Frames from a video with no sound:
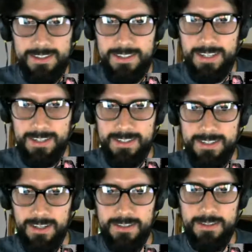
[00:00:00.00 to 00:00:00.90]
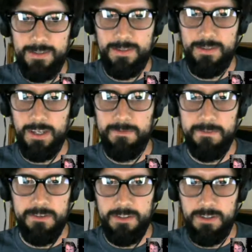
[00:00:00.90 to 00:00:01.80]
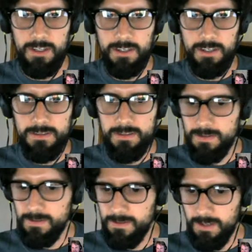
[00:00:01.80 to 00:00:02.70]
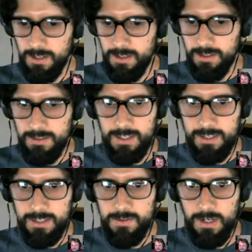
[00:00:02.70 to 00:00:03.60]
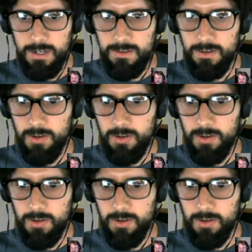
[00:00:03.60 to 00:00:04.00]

thanks a lot to them for joining too, and thanks to Aaron.